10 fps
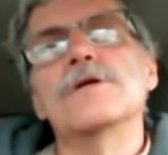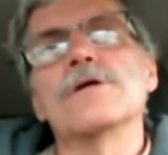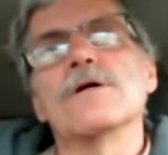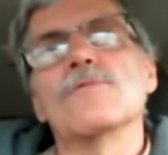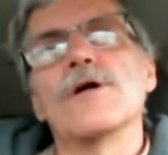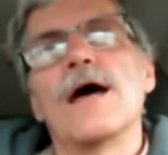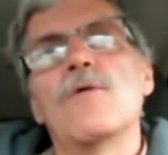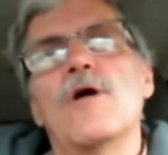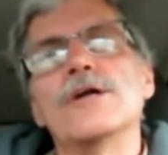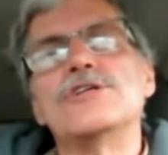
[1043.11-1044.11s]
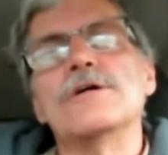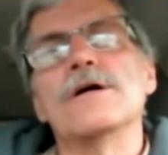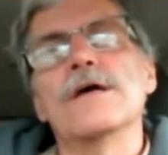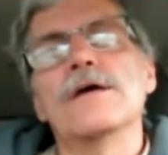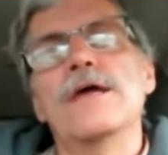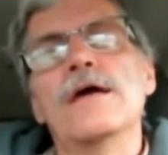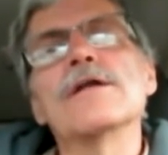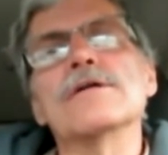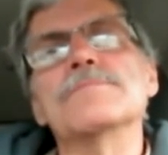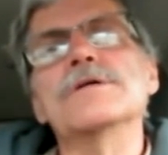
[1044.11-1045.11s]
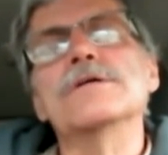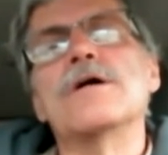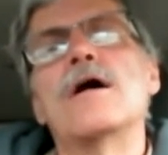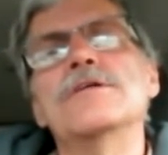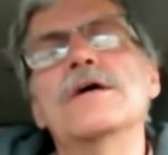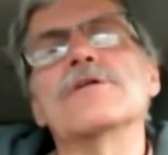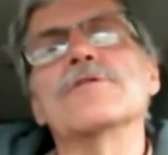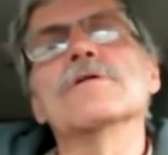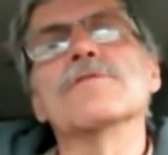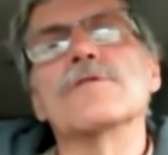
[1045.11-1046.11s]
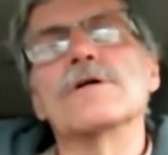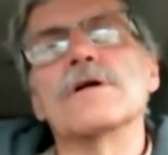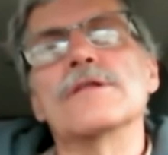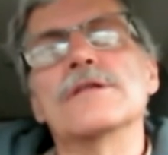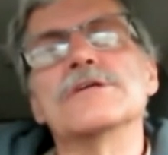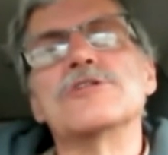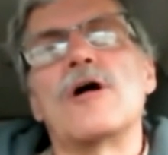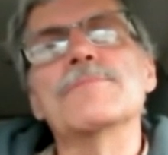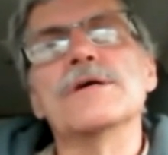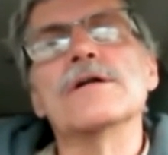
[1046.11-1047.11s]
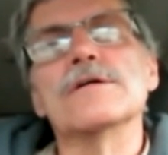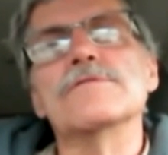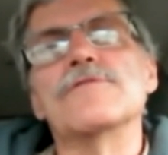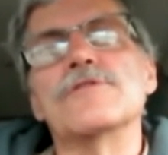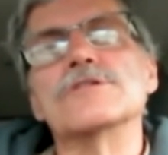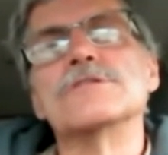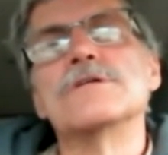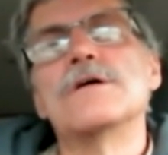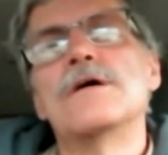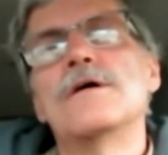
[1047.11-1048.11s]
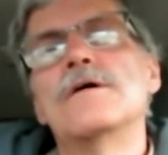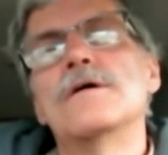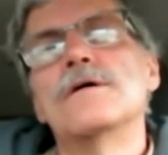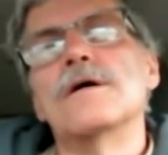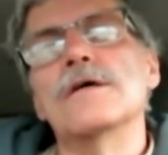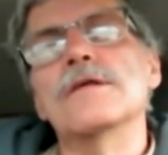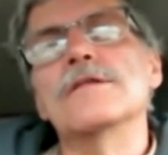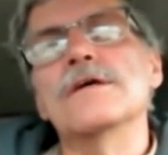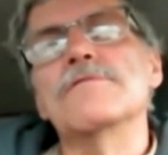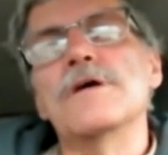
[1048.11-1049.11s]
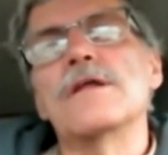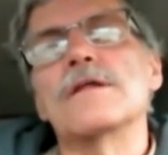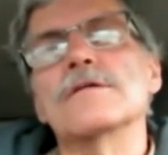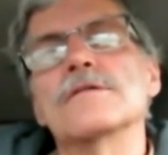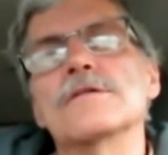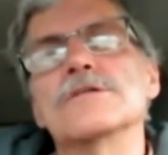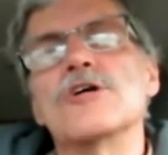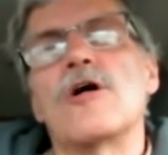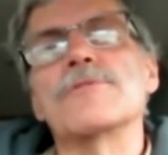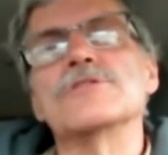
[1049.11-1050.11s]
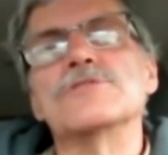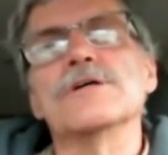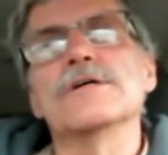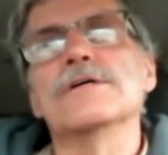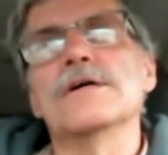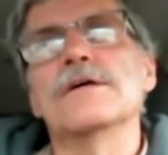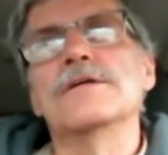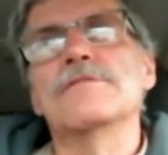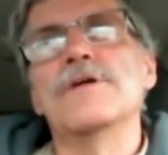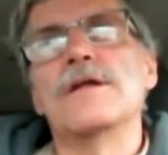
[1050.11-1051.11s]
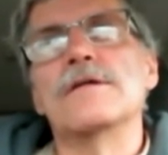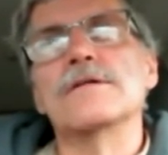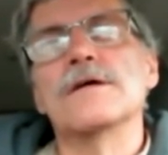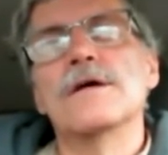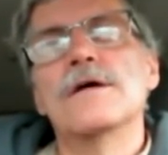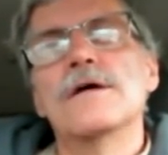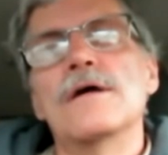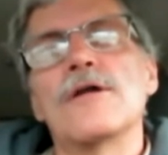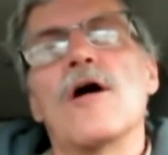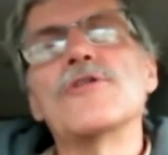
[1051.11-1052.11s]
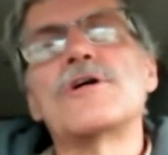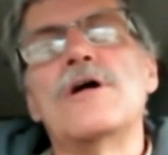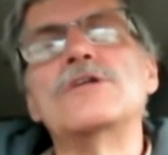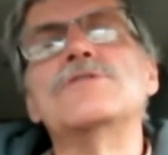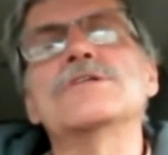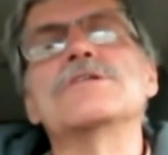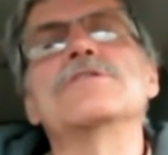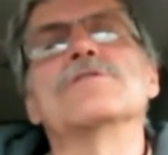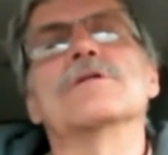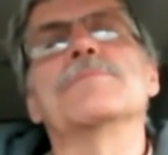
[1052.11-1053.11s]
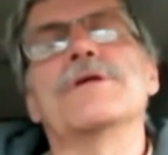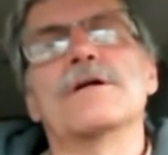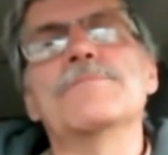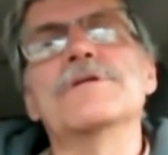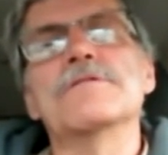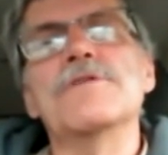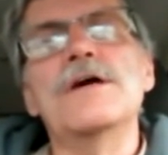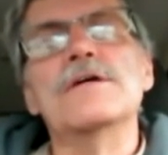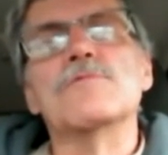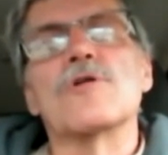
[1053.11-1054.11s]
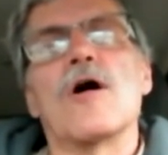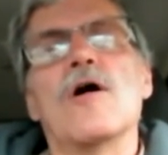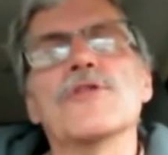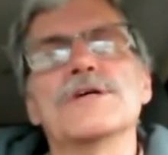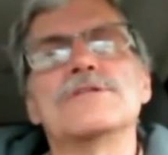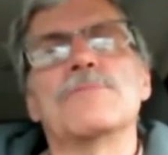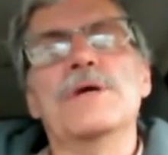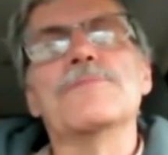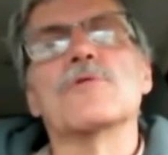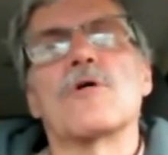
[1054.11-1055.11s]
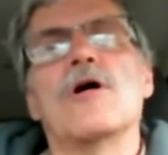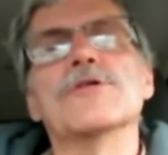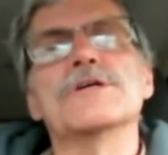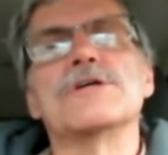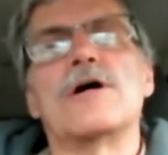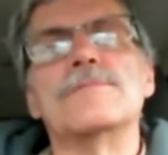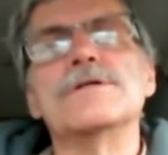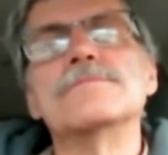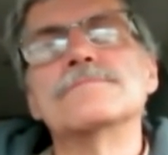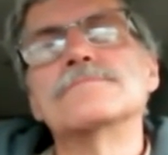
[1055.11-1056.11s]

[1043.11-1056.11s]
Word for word: You know, when I watched uh, England being taken over, they disarmed England first, and then they invaded it. They disarmed Australia, and then they invaded it. And all the countries in Europe that have been invaded were all this, the people were all disarmed.